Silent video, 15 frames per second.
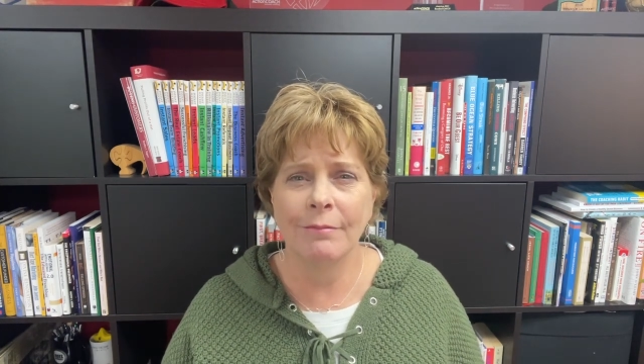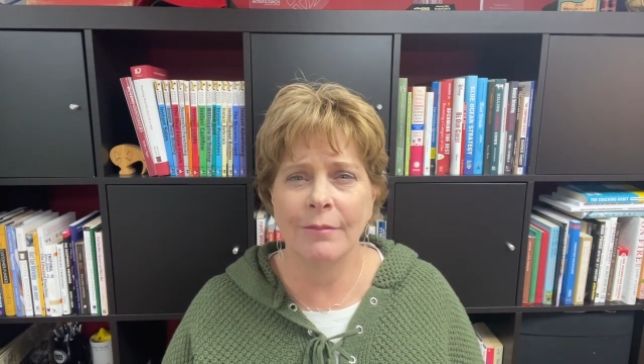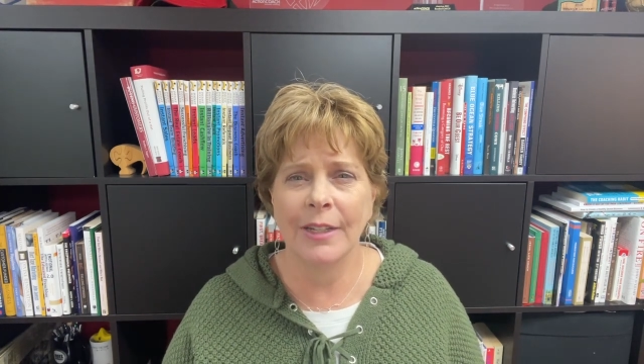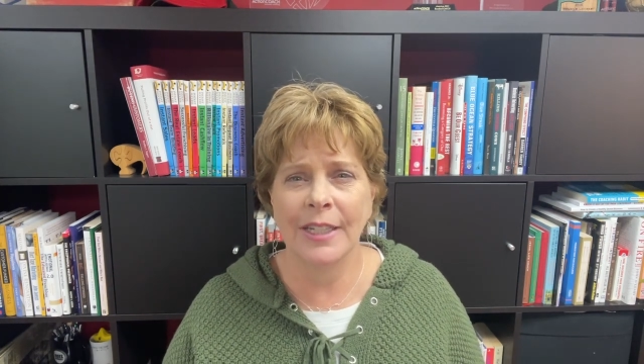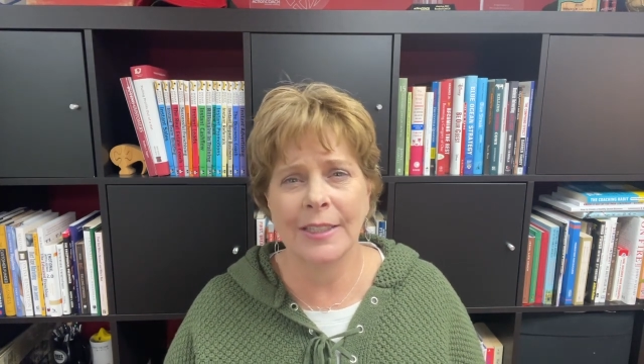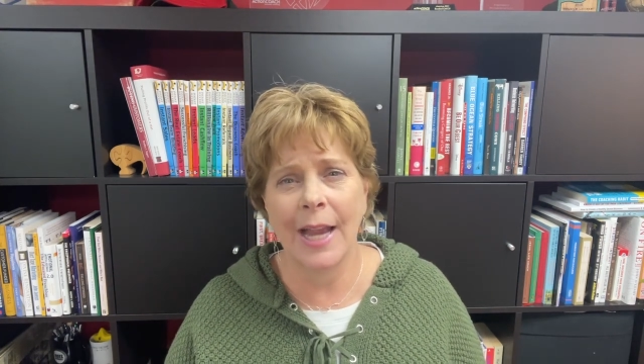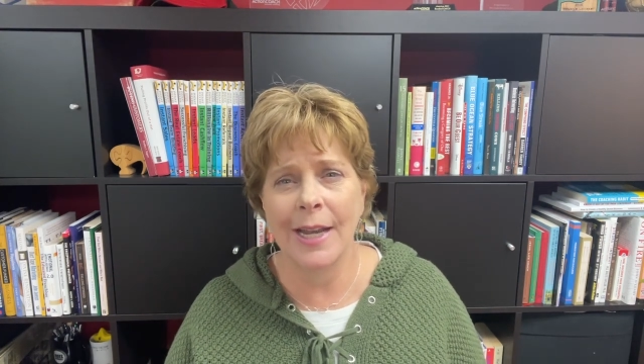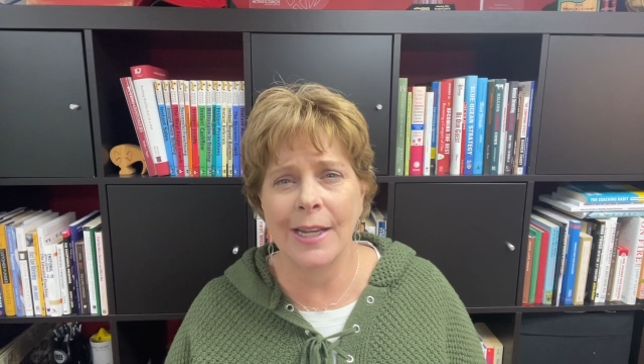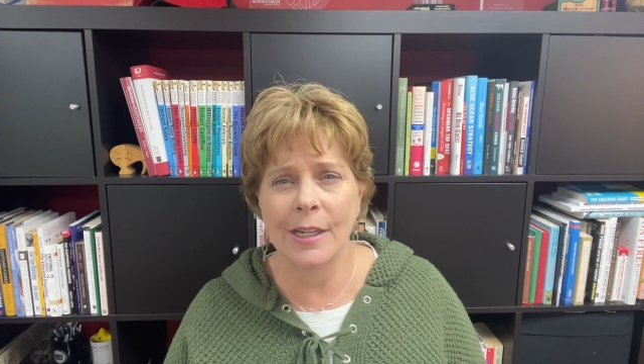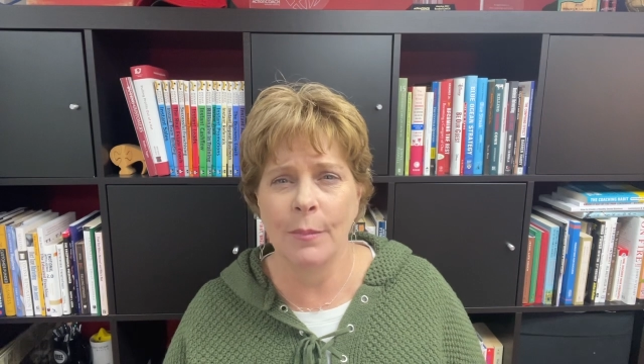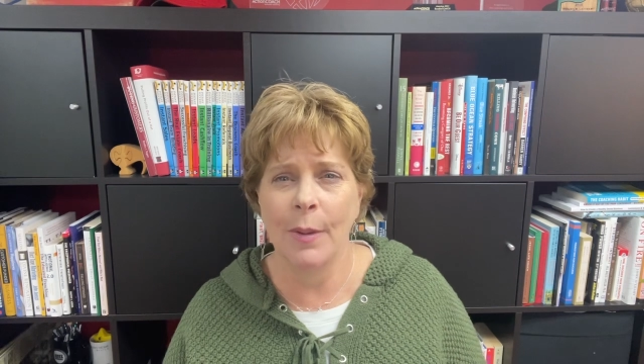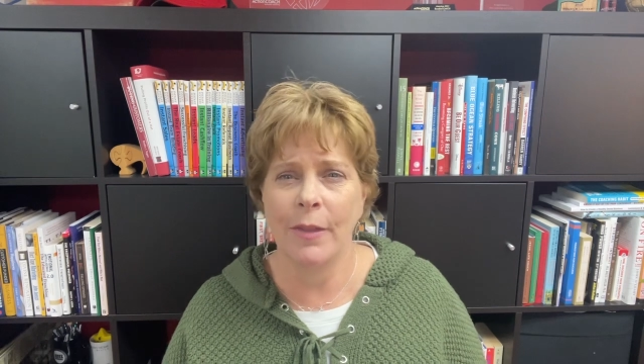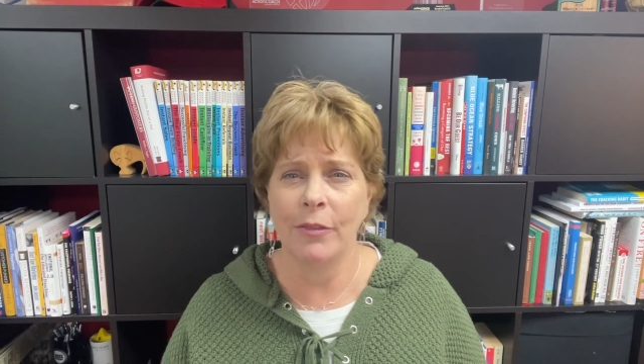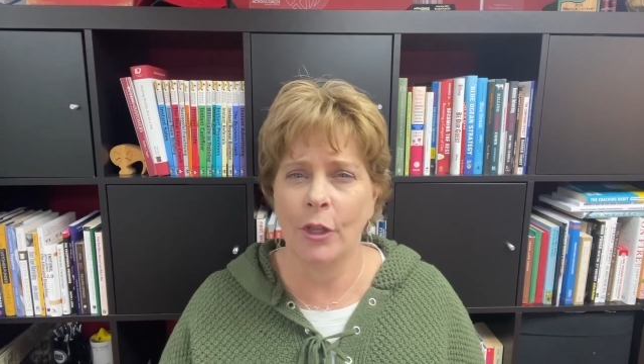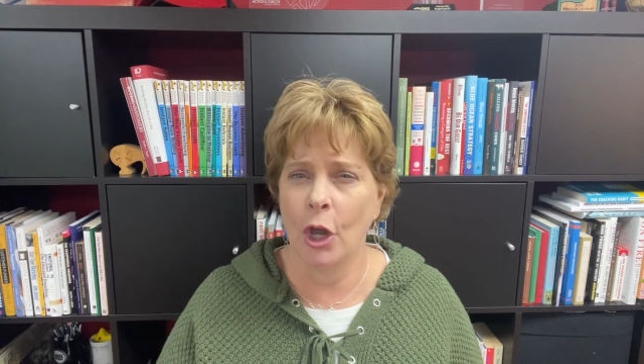excited
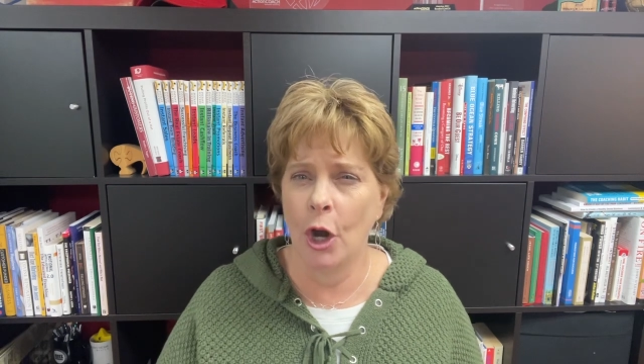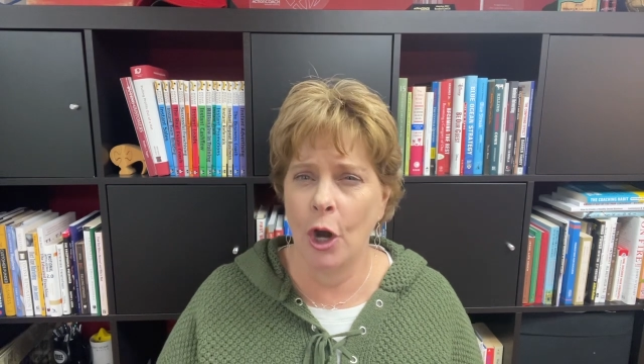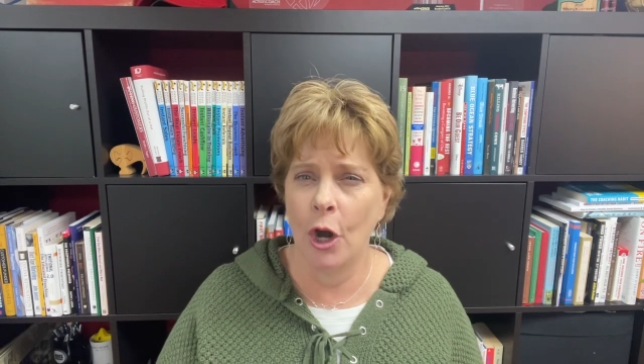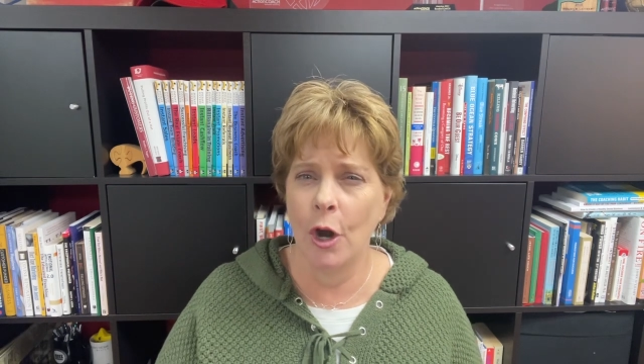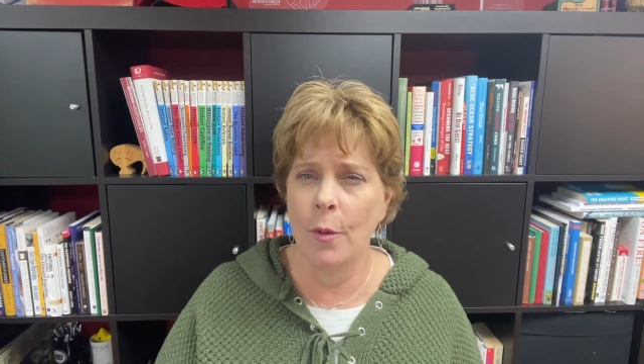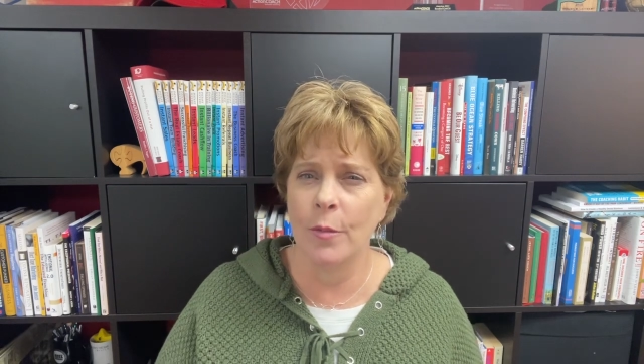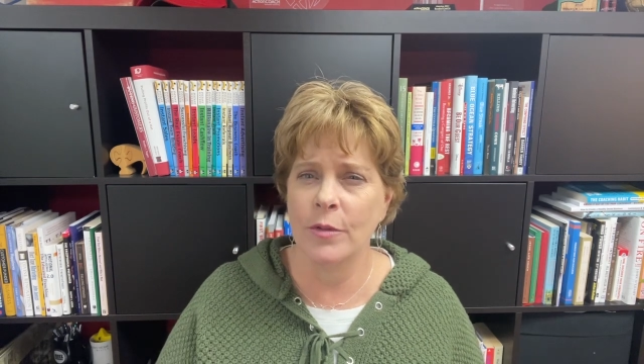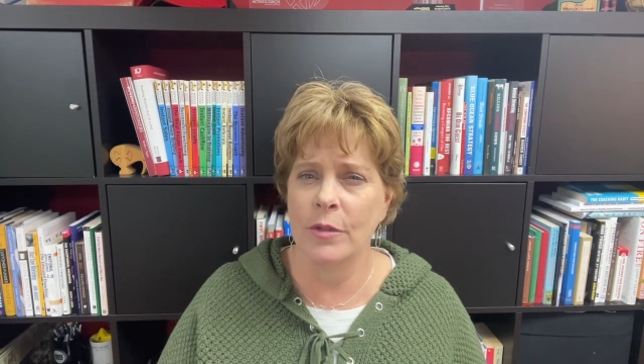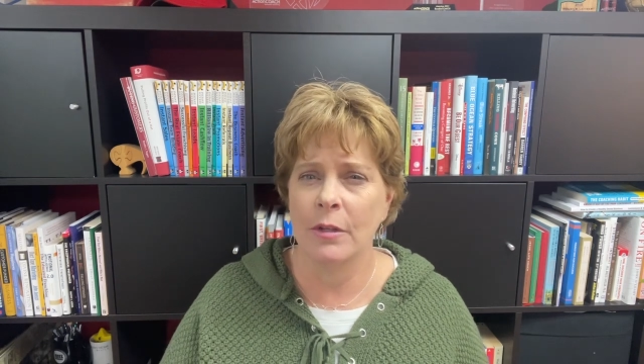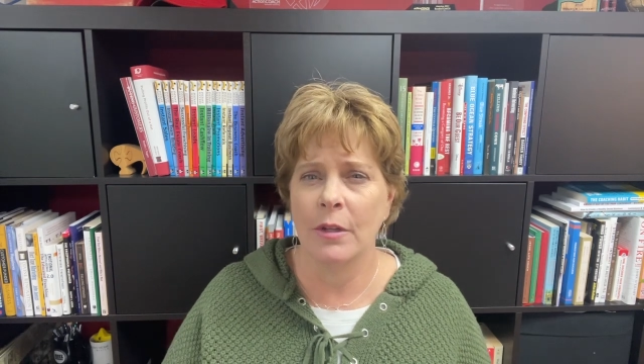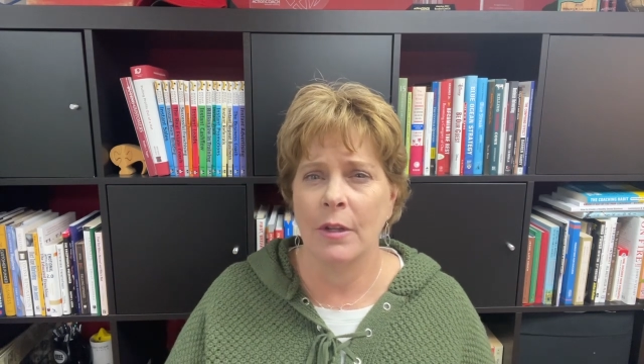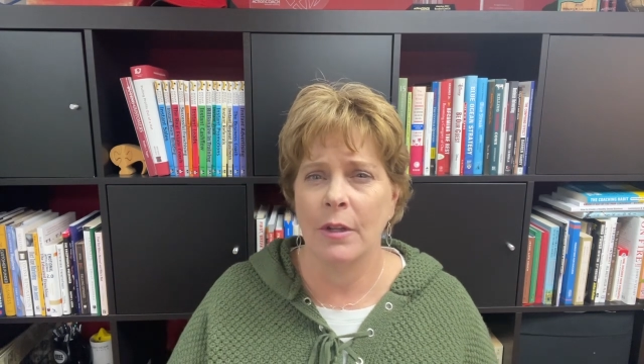about the carbs,